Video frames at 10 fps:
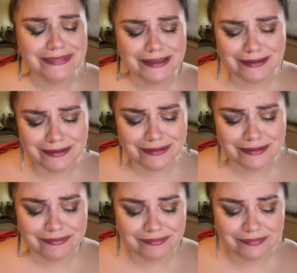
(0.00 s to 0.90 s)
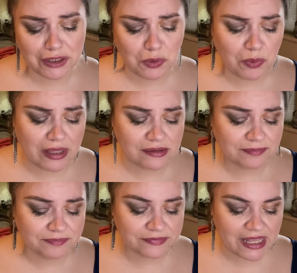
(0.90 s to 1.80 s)
Oh well.
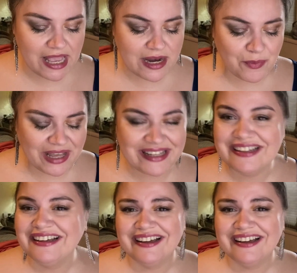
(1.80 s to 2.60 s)
Anyway,